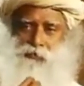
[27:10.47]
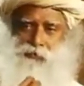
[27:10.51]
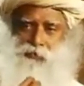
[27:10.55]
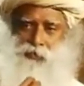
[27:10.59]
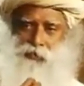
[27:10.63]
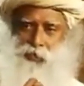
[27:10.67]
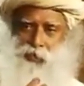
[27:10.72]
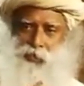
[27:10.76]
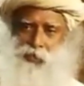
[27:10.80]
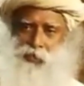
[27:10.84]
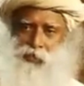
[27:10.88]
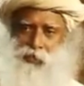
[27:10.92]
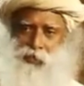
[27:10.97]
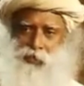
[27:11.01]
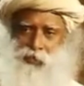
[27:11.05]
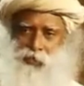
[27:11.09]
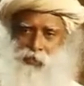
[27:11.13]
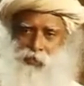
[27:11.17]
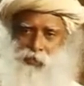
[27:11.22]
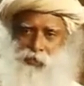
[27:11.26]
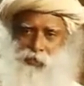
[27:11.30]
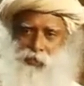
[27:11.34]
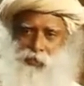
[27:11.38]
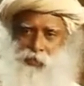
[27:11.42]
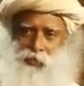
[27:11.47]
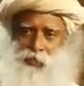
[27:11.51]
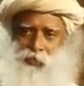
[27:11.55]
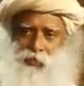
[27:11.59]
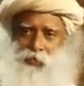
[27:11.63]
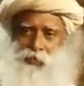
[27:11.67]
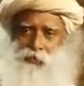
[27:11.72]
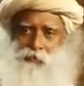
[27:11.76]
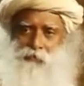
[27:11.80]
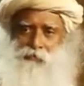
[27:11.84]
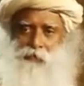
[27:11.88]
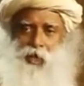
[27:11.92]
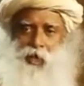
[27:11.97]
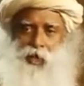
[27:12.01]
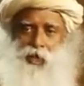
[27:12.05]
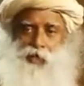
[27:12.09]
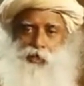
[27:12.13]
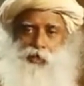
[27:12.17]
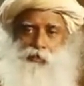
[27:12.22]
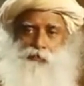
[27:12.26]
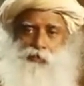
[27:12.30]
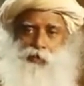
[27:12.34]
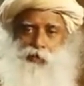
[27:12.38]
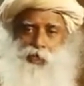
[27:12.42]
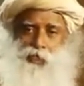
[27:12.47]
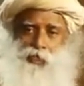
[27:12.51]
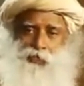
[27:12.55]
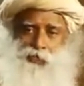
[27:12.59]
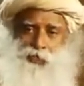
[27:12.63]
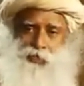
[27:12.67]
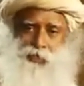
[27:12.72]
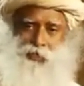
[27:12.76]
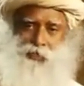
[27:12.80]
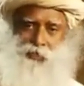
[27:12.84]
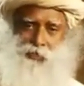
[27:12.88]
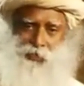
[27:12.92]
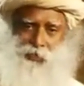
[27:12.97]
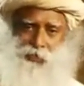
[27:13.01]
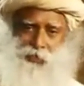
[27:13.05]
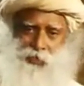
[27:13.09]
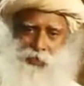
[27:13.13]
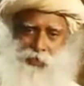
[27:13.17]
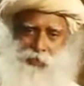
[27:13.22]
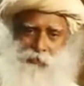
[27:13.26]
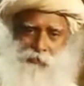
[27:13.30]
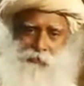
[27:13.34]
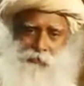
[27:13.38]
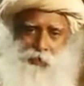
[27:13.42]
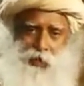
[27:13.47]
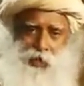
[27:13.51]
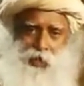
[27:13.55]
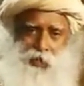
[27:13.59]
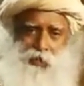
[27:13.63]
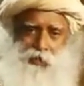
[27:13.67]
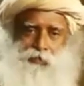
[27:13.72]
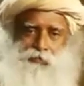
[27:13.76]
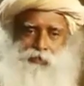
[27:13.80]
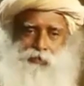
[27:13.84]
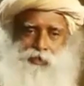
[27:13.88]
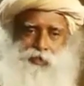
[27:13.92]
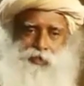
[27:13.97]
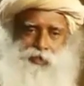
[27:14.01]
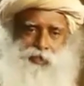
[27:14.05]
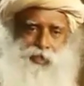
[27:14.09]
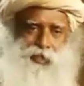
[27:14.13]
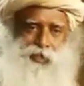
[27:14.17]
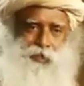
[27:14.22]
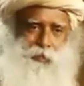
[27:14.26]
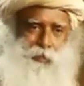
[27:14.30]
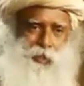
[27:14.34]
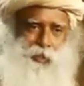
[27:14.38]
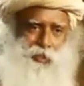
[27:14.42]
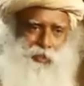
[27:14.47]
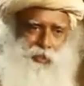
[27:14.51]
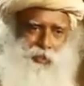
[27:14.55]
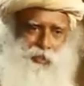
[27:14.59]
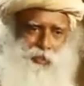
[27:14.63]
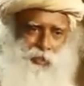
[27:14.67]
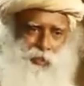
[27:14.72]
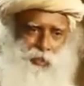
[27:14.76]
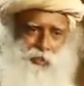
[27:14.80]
of greed, fire of hatred, fire of resentment,